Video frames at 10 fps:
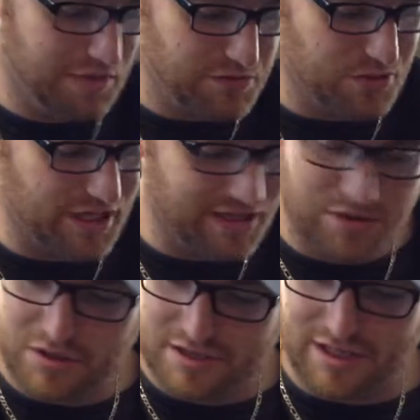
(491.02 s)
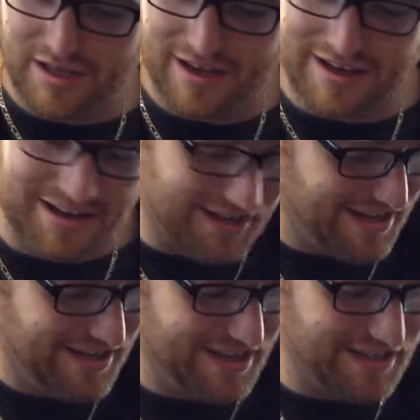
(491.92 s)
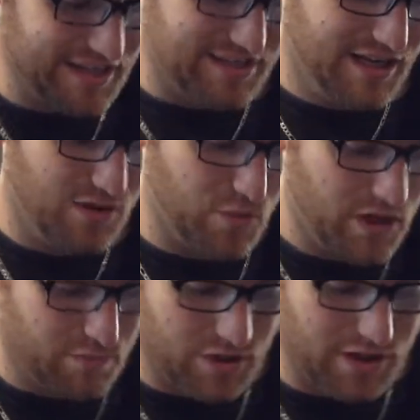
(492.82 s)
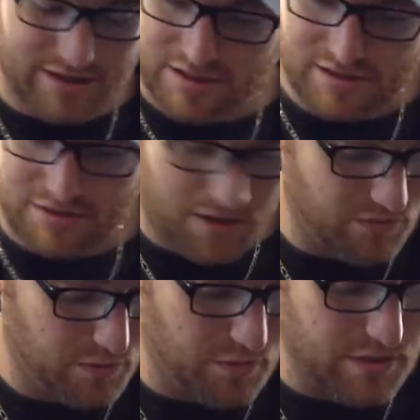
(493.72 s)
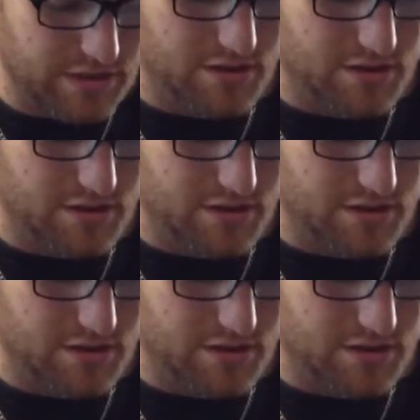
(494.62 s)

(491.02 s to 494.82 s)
I'm doing it, I notice that it's kind of weird, but it's just comfortable to me.